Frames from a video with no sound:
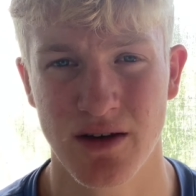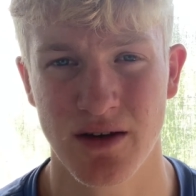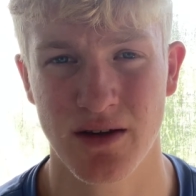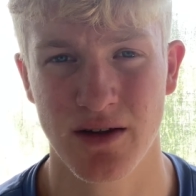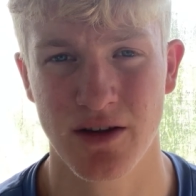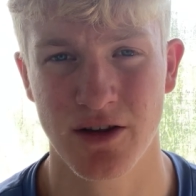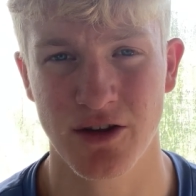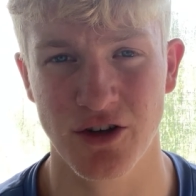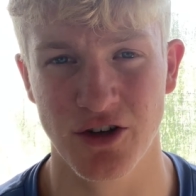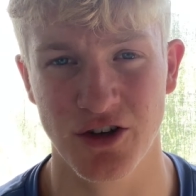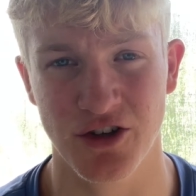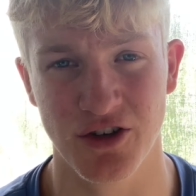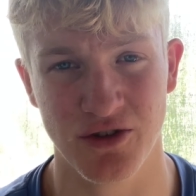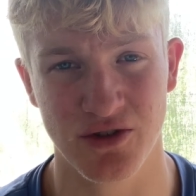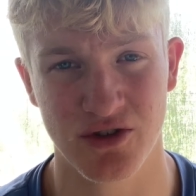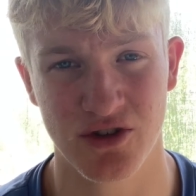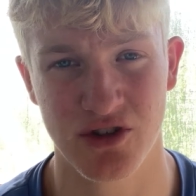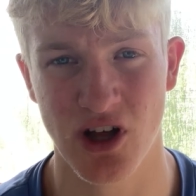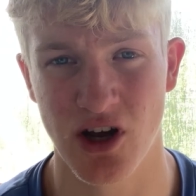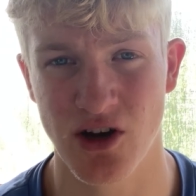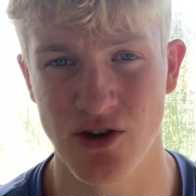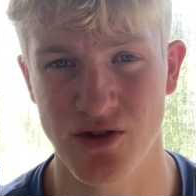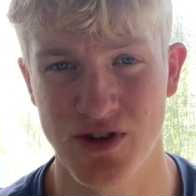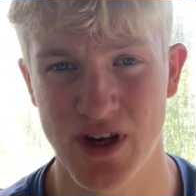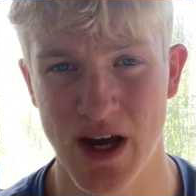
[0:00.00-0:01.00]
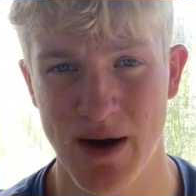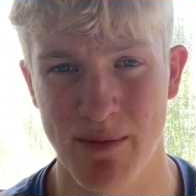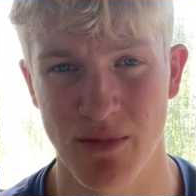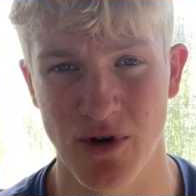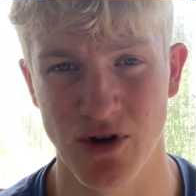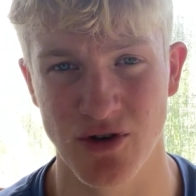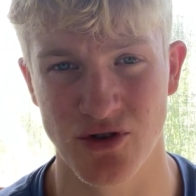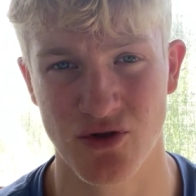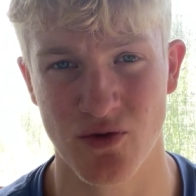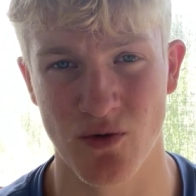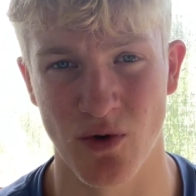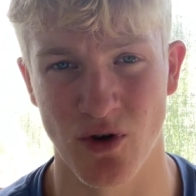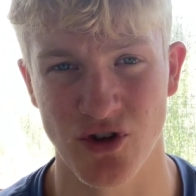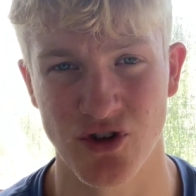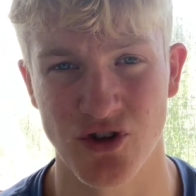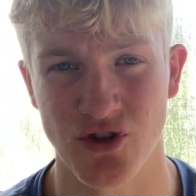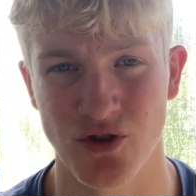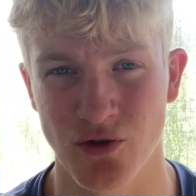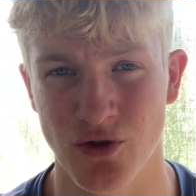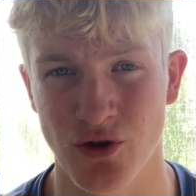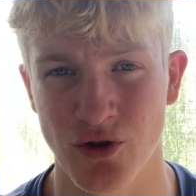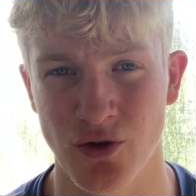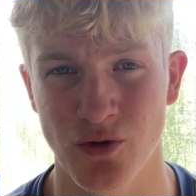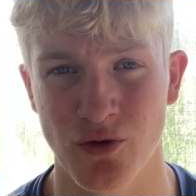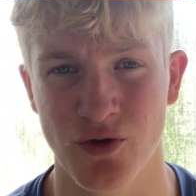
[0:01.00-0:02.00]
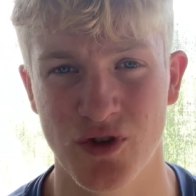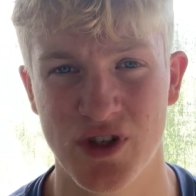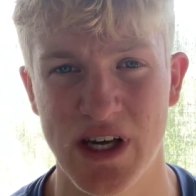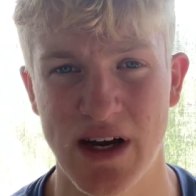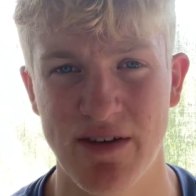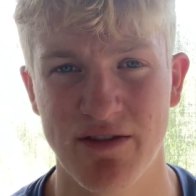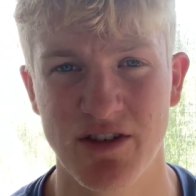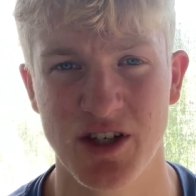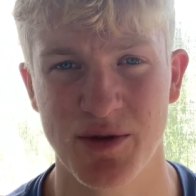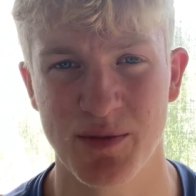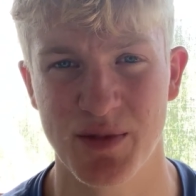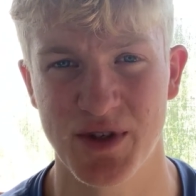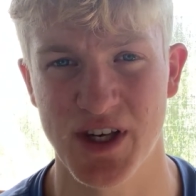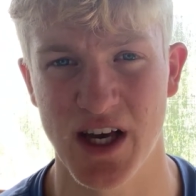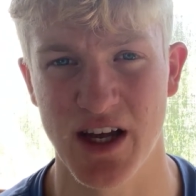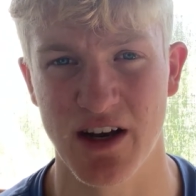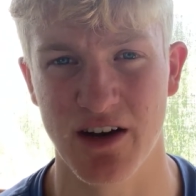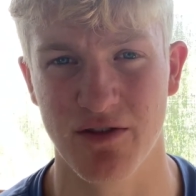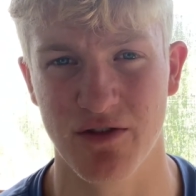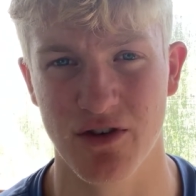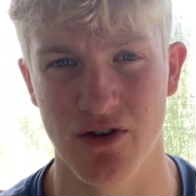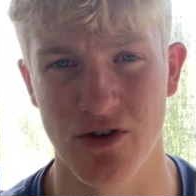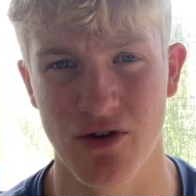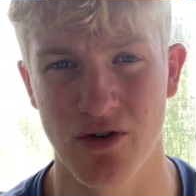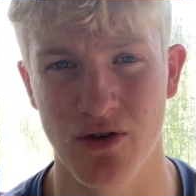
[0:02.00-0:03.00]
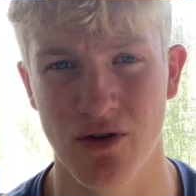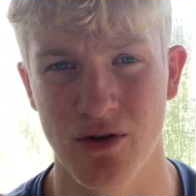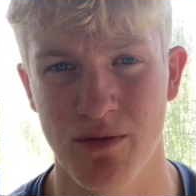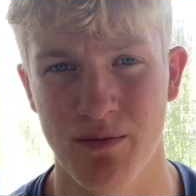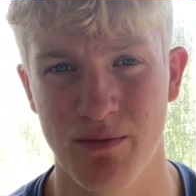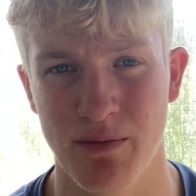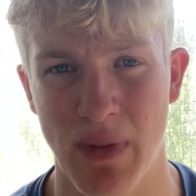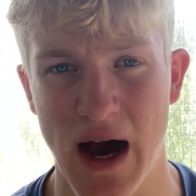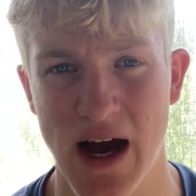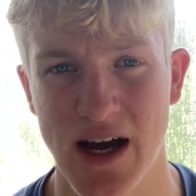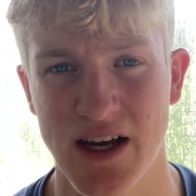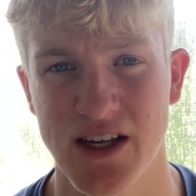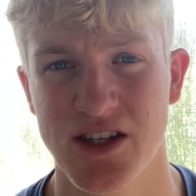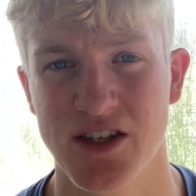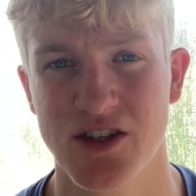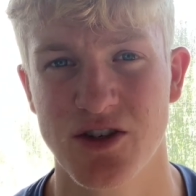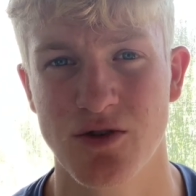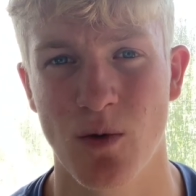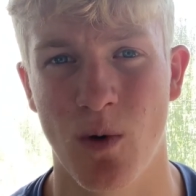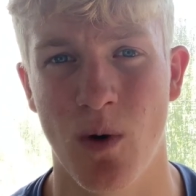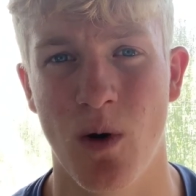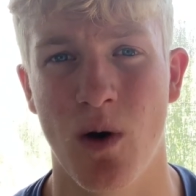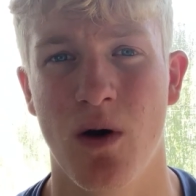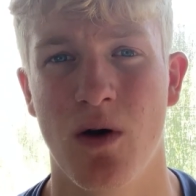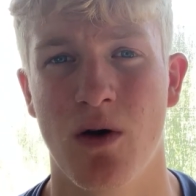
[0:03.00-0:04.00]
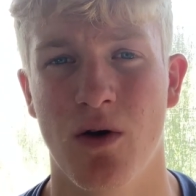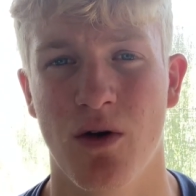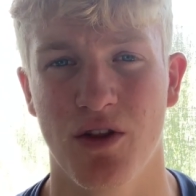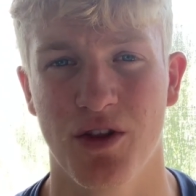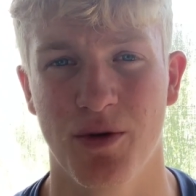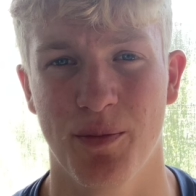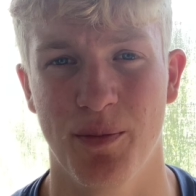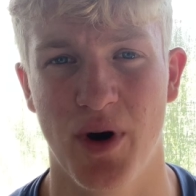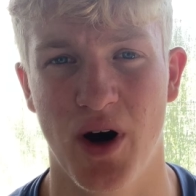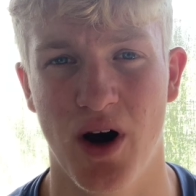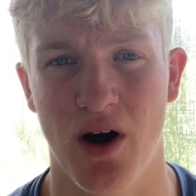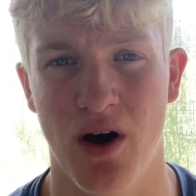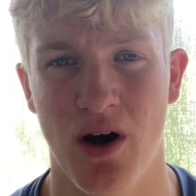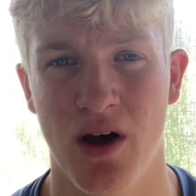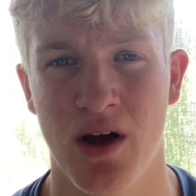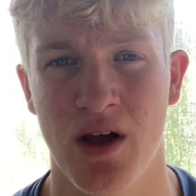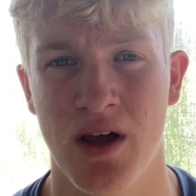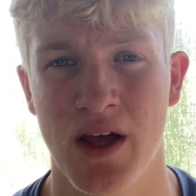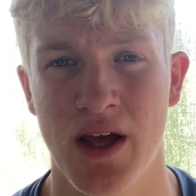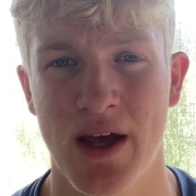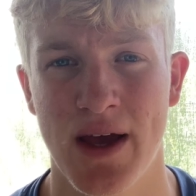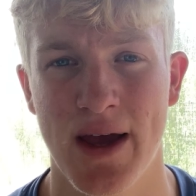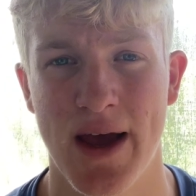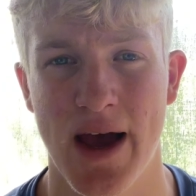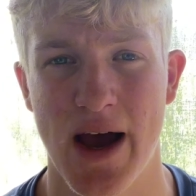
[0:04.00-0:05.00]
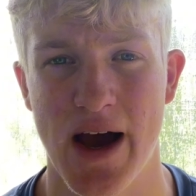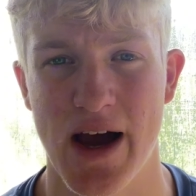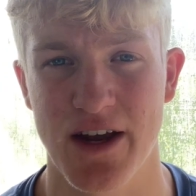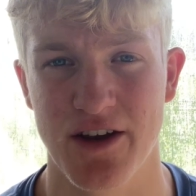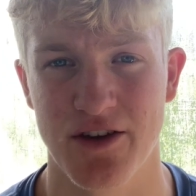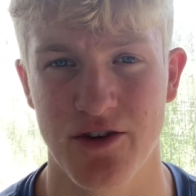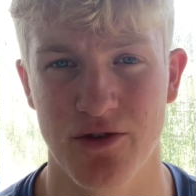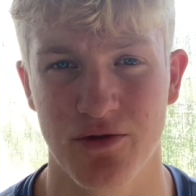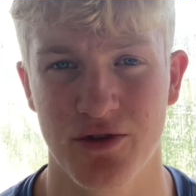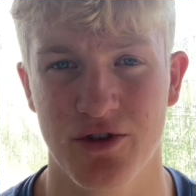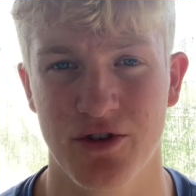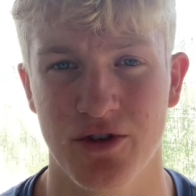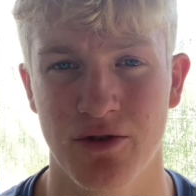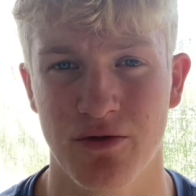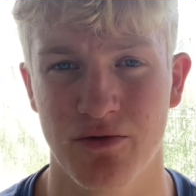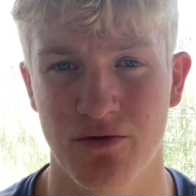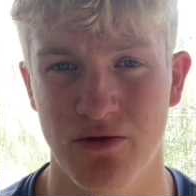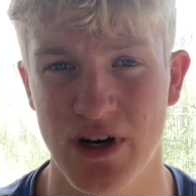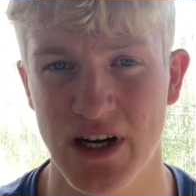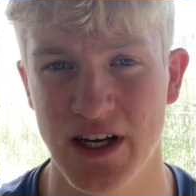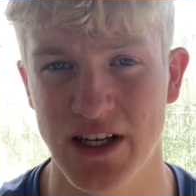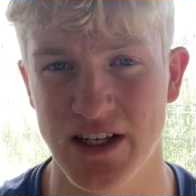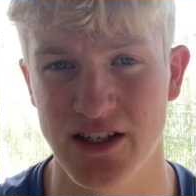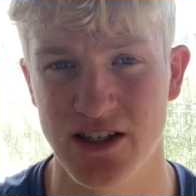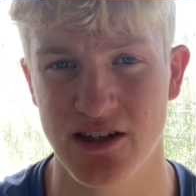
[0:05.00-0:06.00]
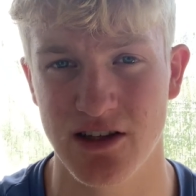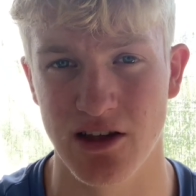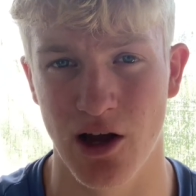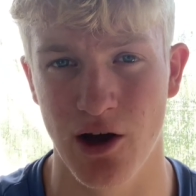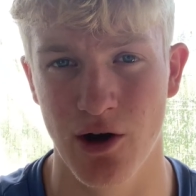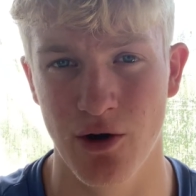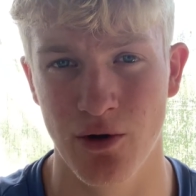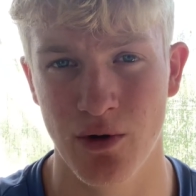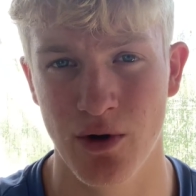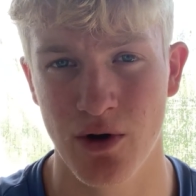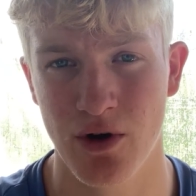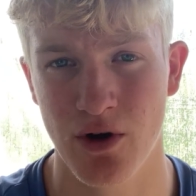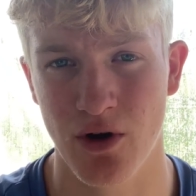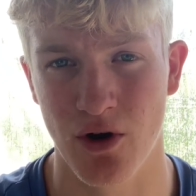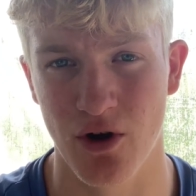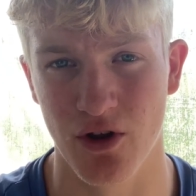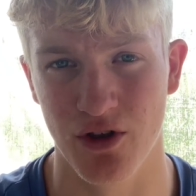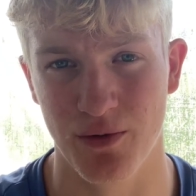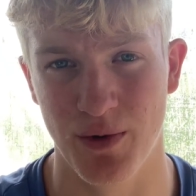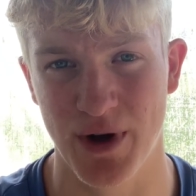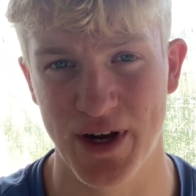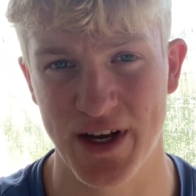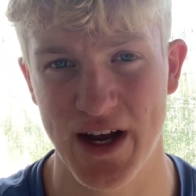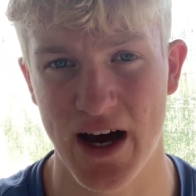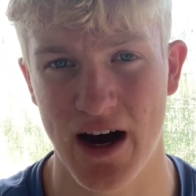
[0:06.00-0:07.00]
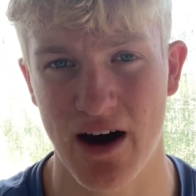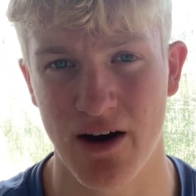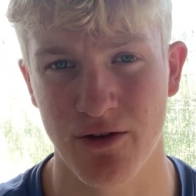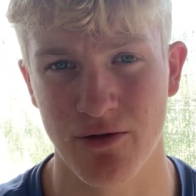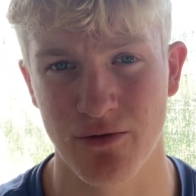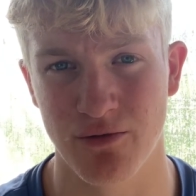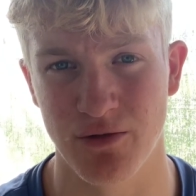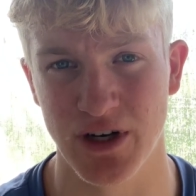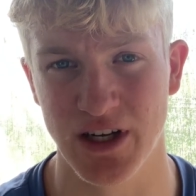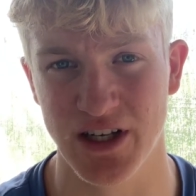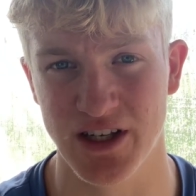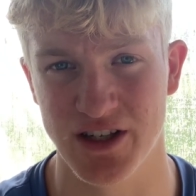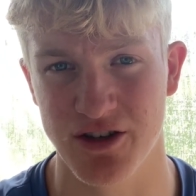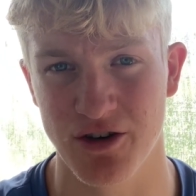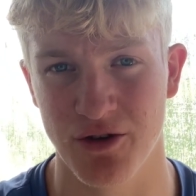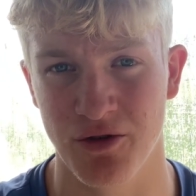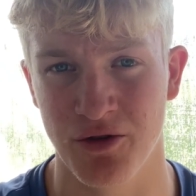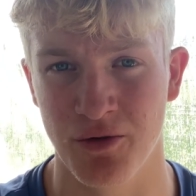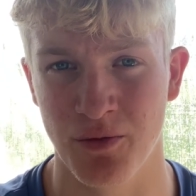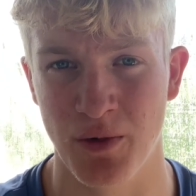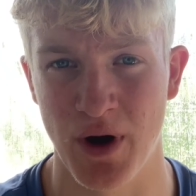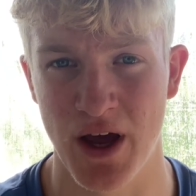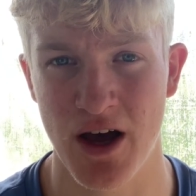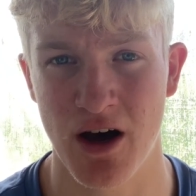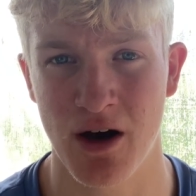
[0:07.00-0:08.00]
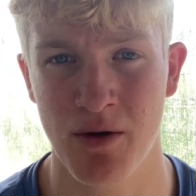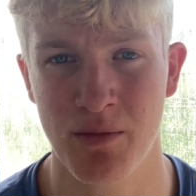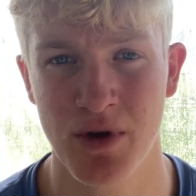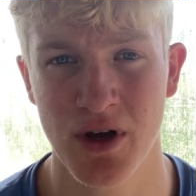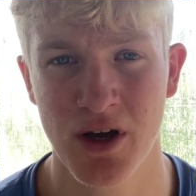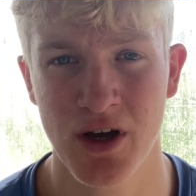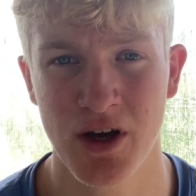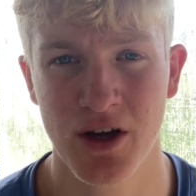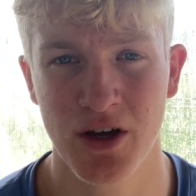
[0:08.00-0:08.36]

you do slow tempo squats. You'll do 70% of your max squat on the bar, and you'll do really slow on the way down, really slow on the way up.